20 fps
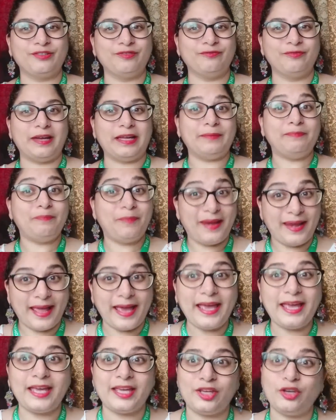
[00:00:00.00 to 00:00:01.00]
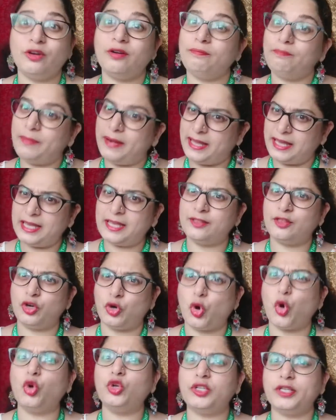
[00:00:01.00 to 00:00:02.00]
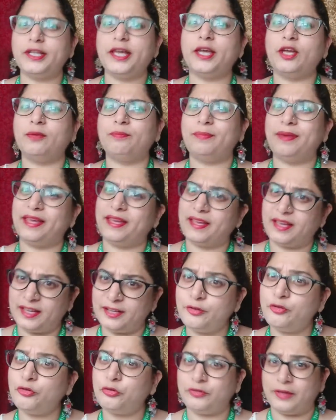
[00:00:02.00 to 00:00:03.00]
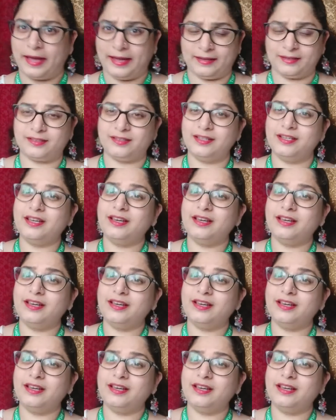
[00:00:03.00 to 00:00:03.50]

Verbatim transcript: While playing, you're playing the whole day, you're playing. I know that.